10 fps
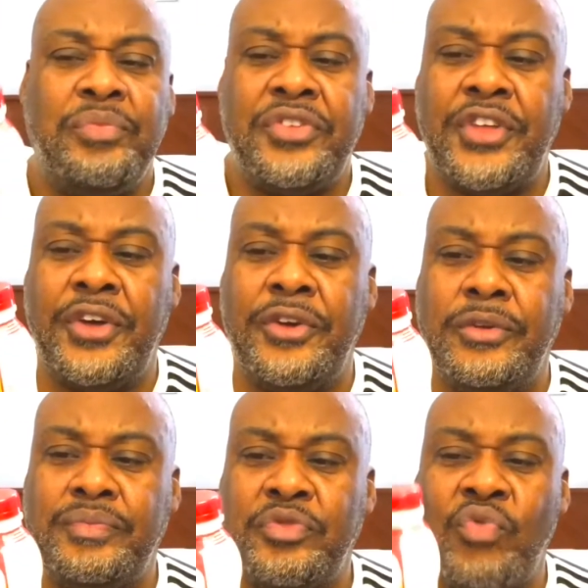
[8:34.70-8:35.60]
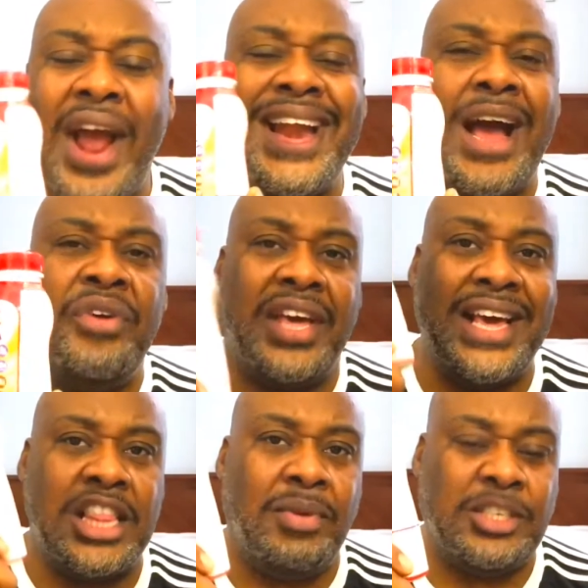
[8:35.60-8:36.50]
So right now you can
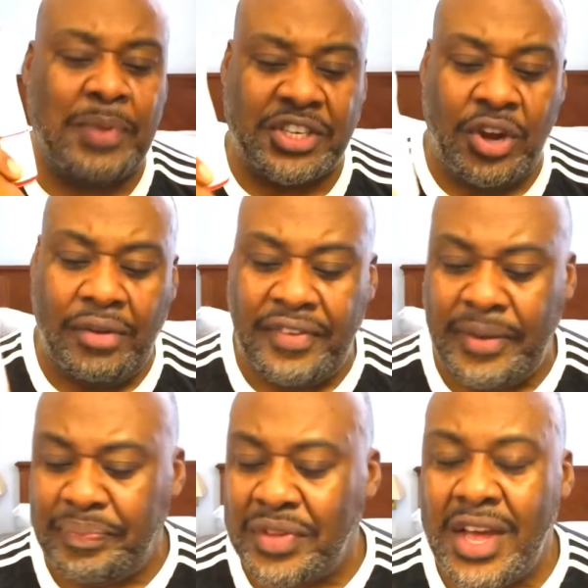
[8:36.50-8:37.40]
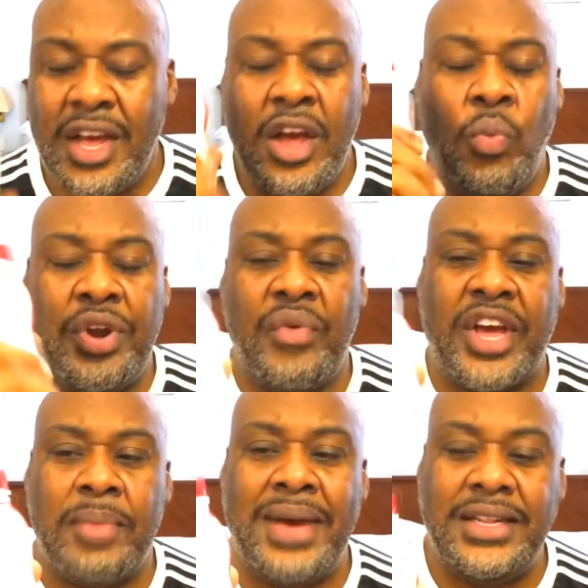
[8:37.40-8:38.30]
get them on special offer. Would I
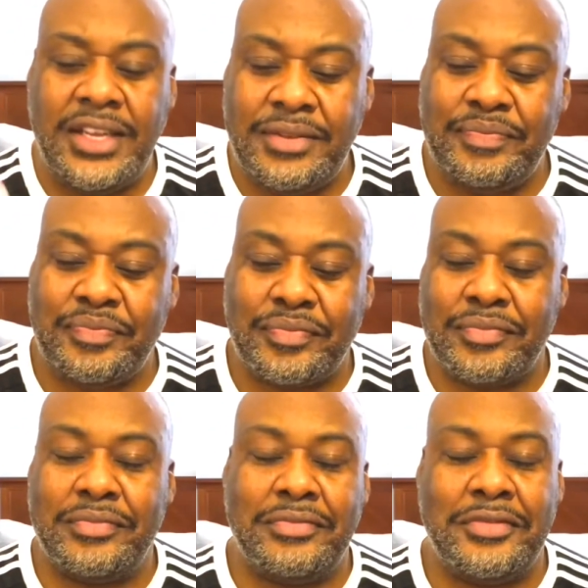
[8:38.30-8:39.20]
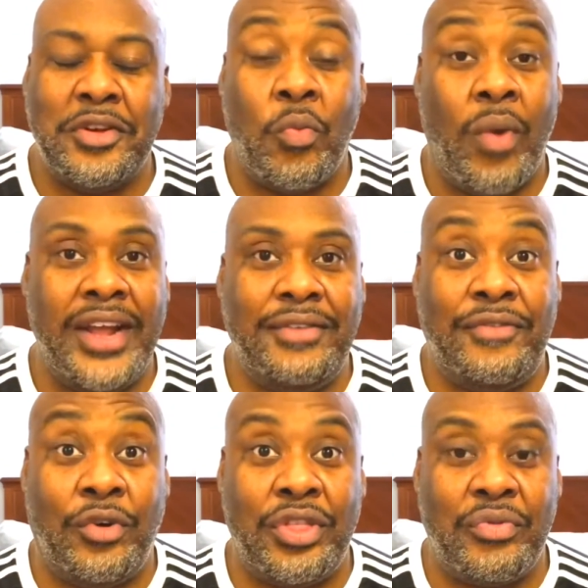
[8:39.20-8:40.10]
recommend it? Wait
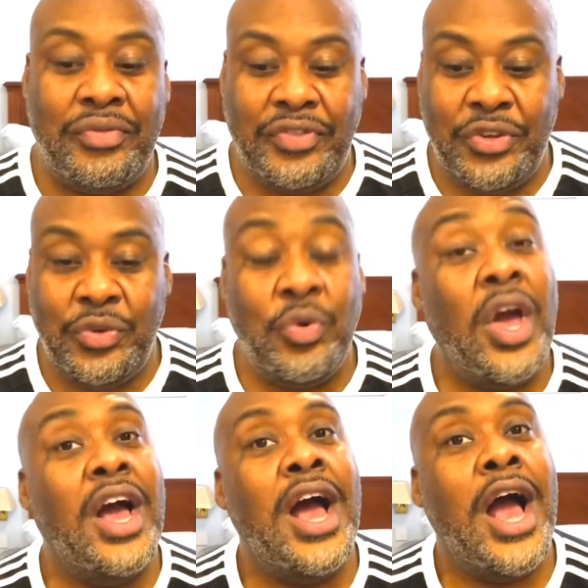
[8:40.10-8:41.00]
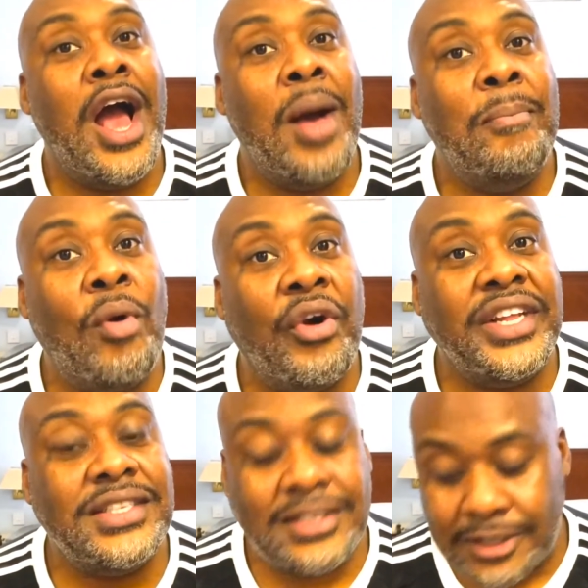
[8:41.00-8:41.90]
for the review
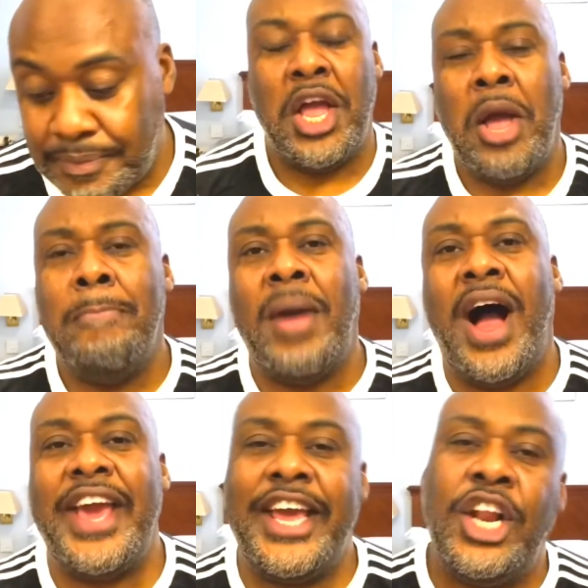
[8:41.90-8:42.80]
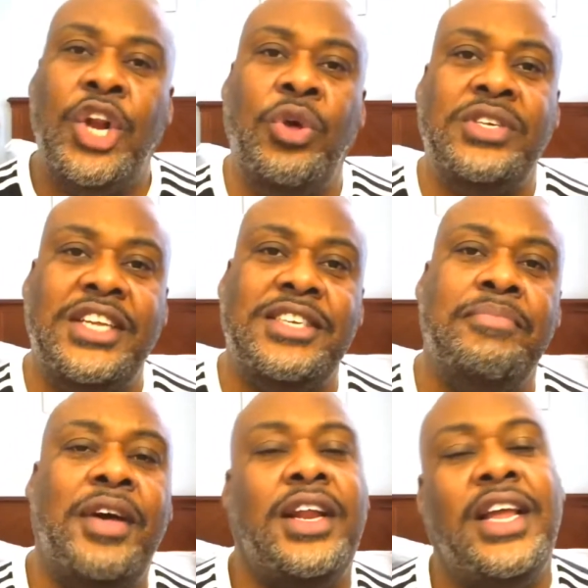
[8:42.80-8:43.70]
points. My Losing It in
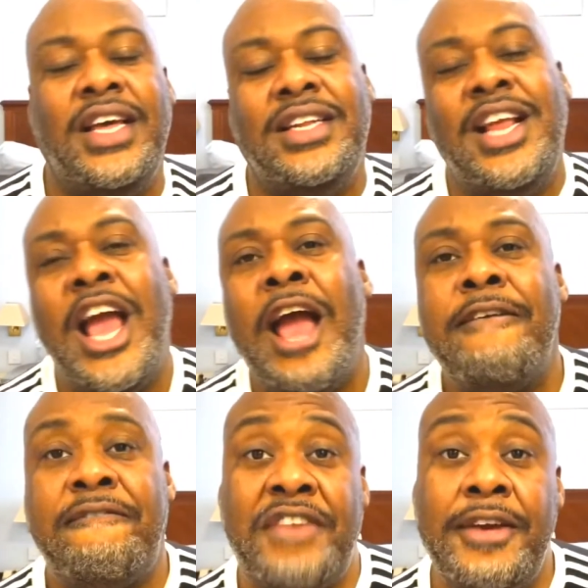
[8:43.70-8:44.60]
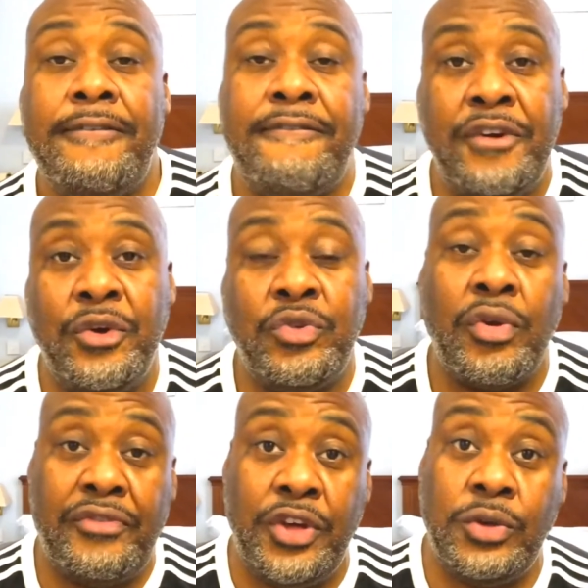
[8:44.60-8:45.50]
Berlin Fit Food
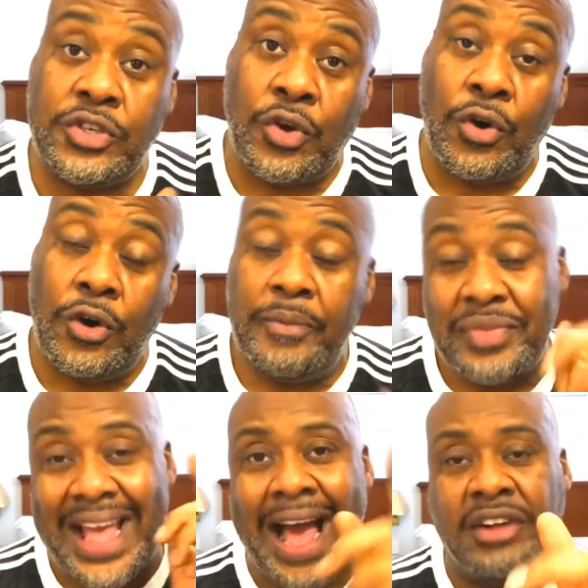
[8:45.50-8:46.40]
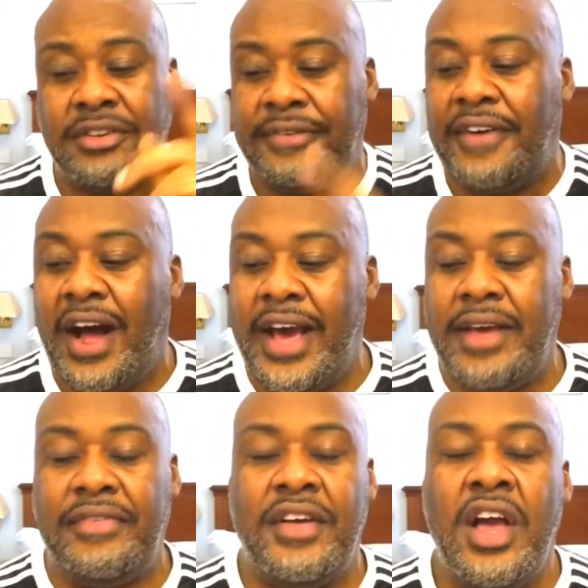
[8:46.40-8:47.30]
review score out of
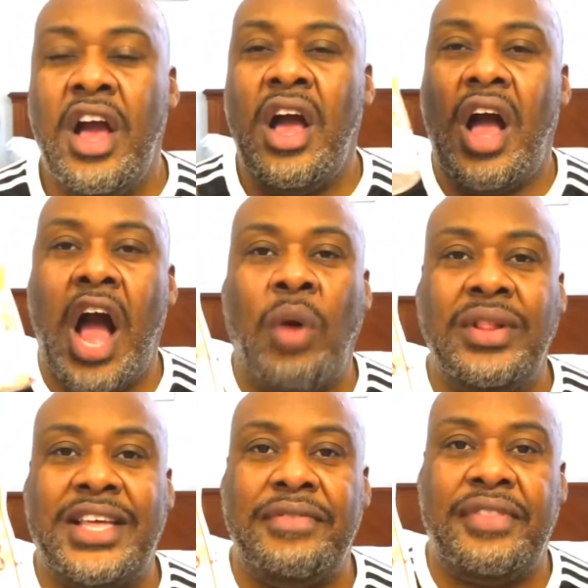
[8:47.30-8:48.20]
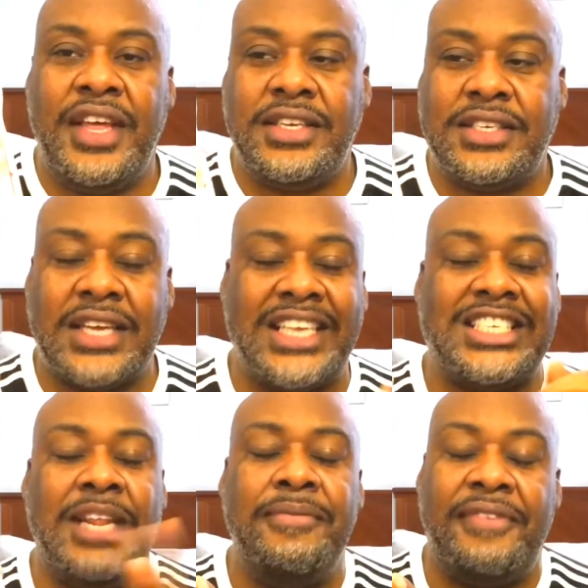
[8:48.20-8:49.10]
five. I will give this
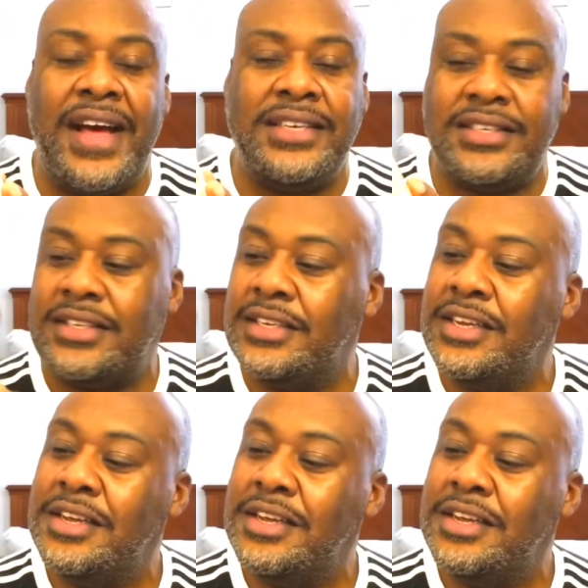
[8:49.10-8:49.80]
Slimfast